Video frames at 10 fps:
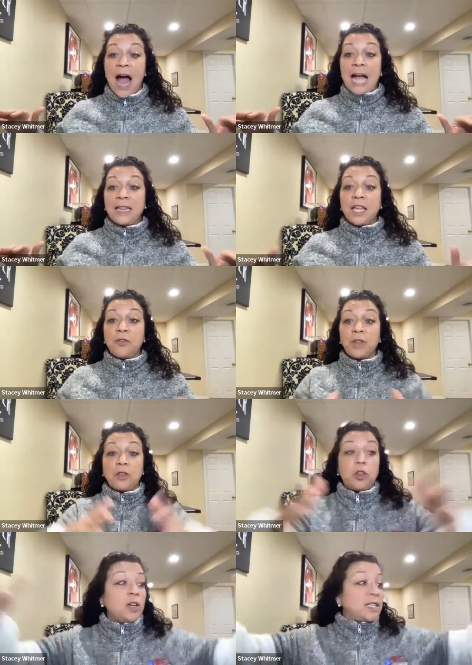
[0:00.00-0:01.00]
I literally
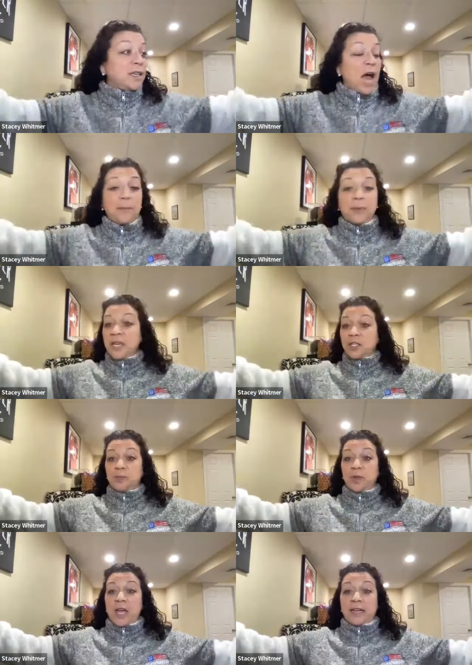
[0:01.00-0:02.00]
looked at the
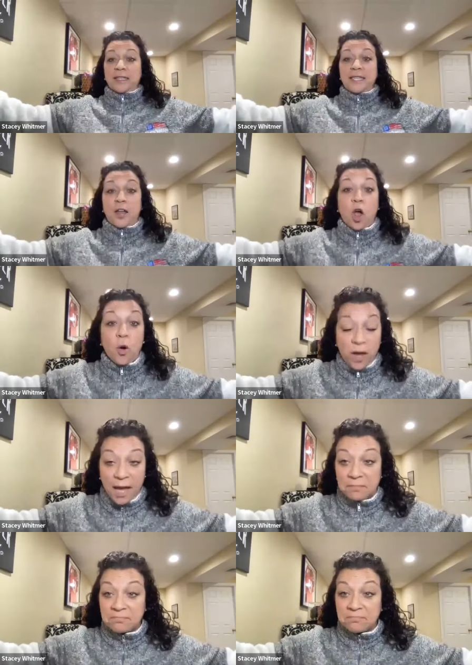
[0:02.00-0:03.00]
compensation plan and said,
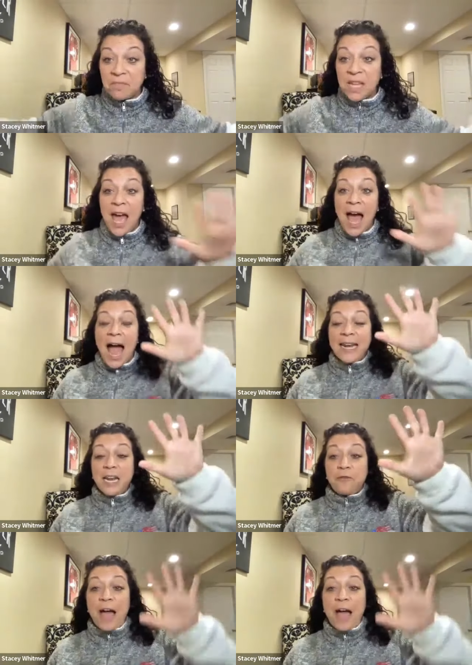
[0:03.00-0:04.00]
okay, I
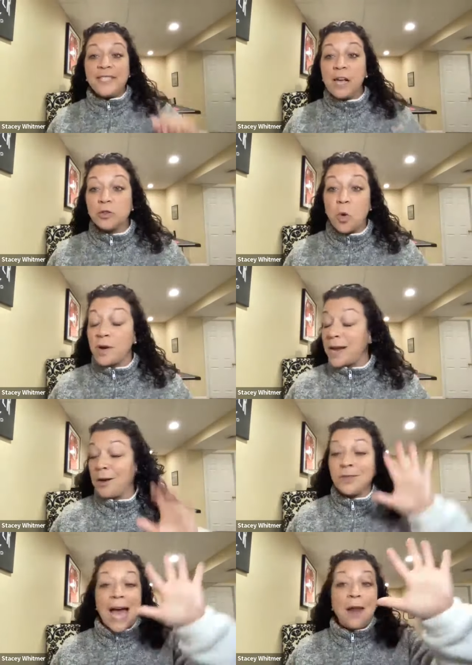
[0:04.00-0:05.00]
need five sales
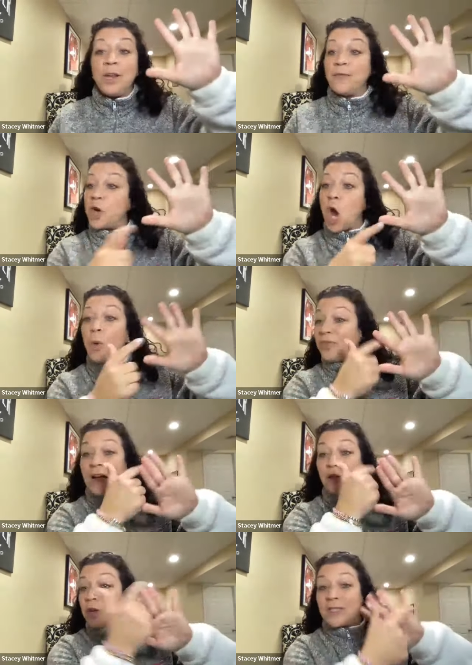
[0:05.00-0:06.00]
coordinators. I don't even know what
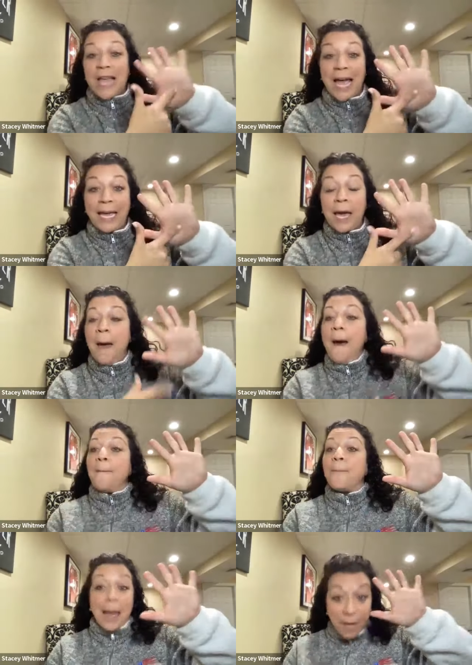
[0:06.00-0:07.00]
that looks like,
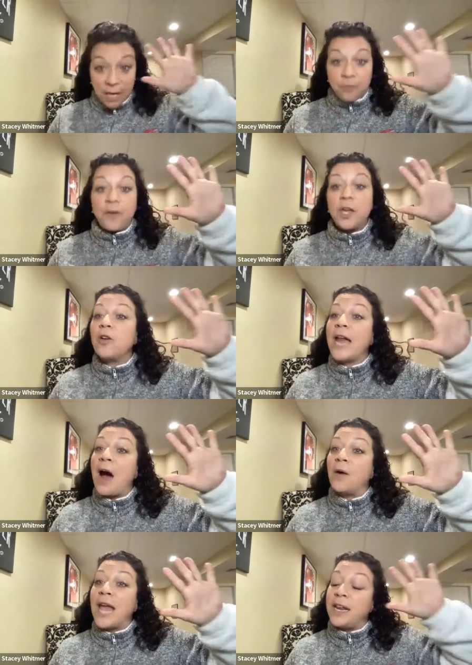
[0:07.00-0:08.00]
but I'm going to figure it
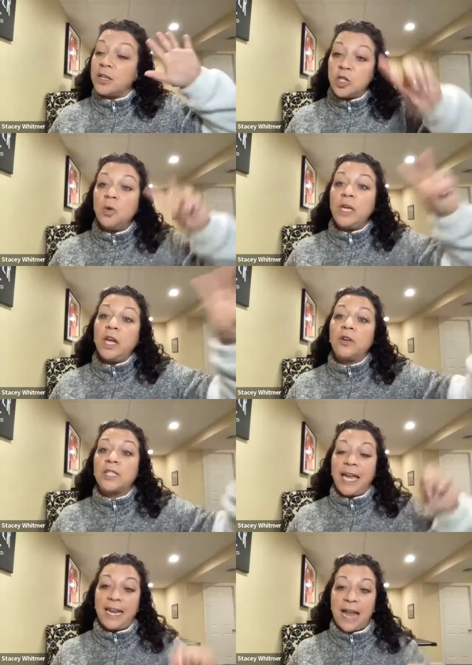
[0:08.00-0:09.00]
out. And in two years,
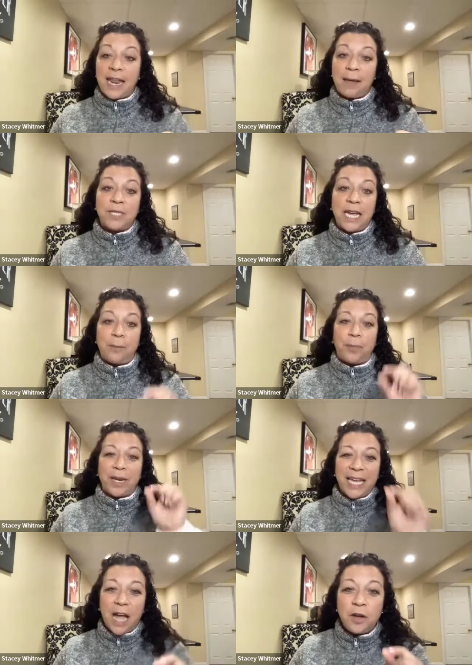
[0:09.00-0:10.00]
I hit NMD.
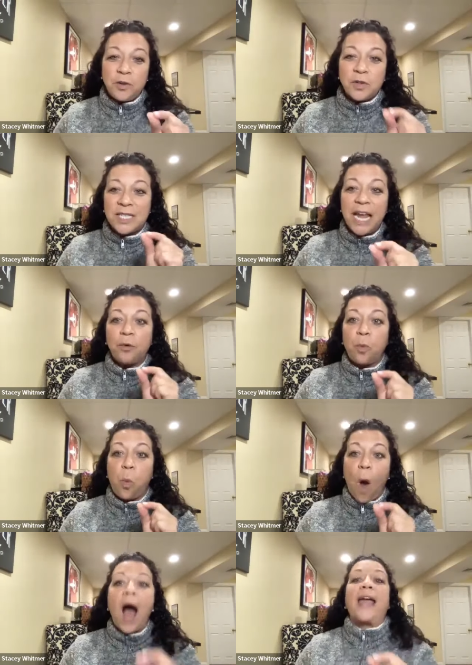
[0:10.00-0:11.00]
But understand
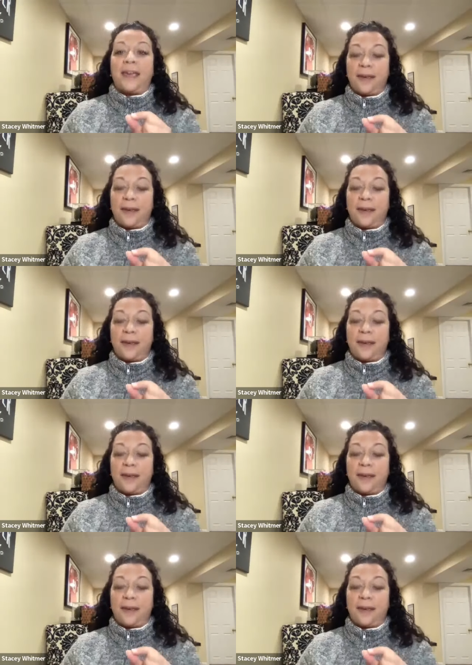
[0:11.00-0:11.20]
why.